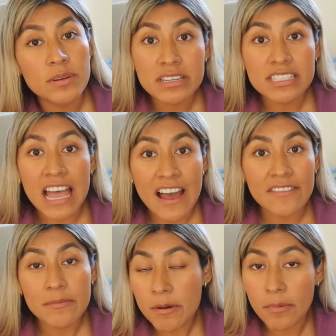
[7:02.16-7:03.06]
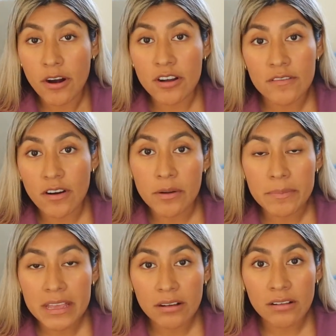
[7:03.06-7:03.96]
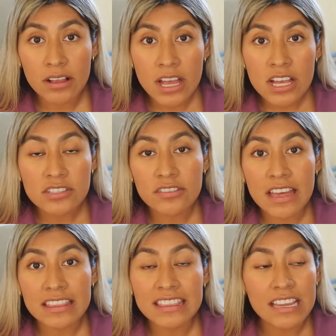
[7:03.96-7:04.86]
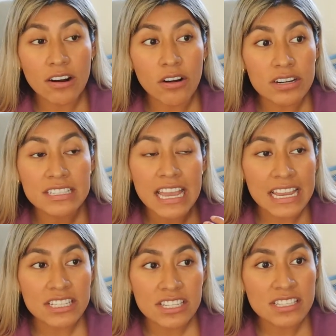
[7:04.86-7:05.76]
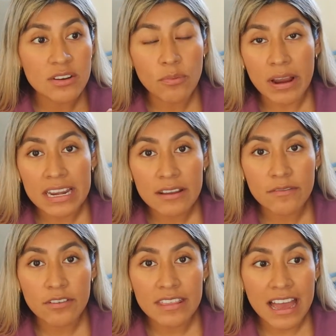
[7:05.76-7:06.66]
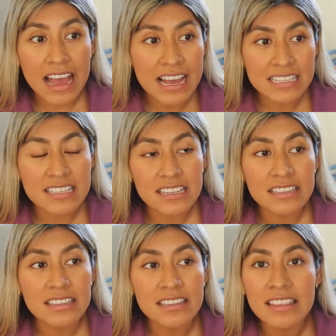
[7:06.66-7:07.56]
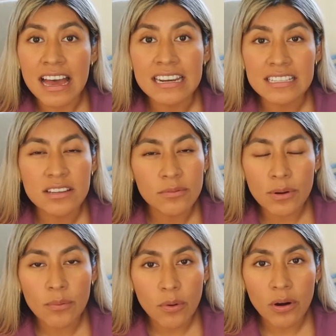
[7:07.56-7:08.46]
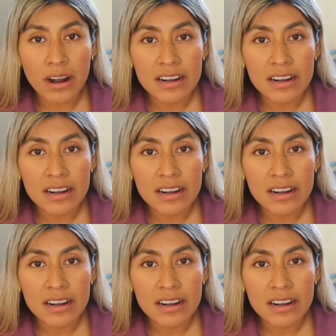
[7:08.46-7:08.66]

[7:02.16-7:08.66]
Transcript: We just have them a part of our meal so that they aren't anxious and waiting for that, as in that is a reward.